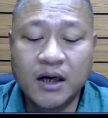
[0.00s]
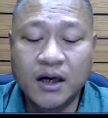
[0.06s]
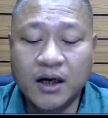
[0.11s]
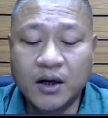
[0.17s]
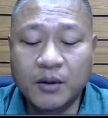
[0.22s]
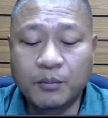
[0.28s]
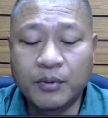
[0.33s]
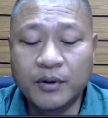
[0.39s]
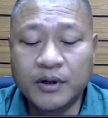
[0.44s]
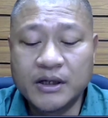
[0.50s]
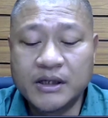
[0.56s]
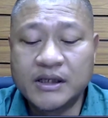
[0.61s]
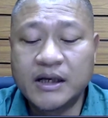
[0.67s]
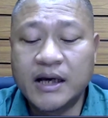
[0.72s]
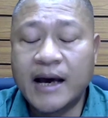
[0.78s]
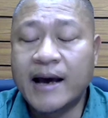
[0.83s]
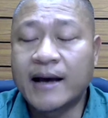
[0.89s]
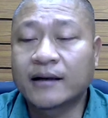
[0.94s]

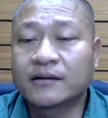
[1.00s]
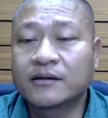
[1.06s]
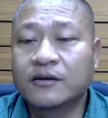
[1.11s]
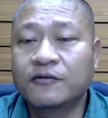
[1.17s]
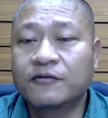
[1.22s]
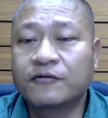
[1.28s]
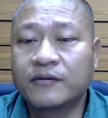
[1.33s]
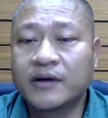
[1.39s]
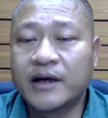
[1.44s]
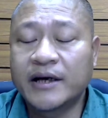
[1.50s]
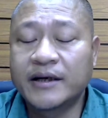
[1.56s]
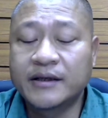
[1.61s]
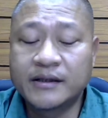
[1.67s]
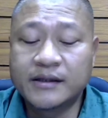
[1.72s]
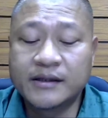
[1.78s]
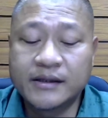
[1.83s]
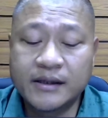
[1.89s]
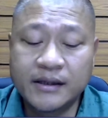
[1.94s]
Policy Act of
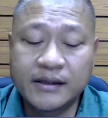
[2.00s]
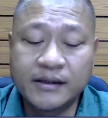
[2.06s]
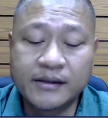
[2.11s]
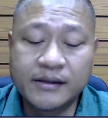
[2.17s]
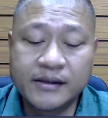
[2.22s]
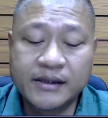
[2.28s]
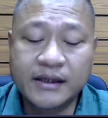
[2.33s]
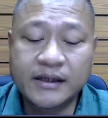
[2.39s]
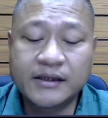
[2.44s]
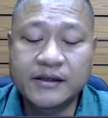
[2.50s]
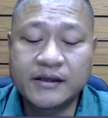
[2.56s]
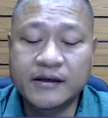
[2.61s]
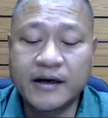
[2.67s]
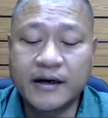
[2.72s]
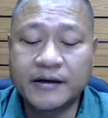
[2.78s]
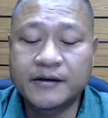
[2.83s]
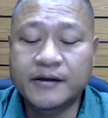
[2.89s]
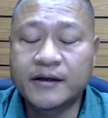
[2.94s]

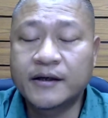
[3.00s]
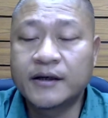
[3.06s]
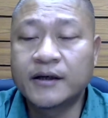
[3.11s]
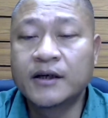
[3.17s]
1969.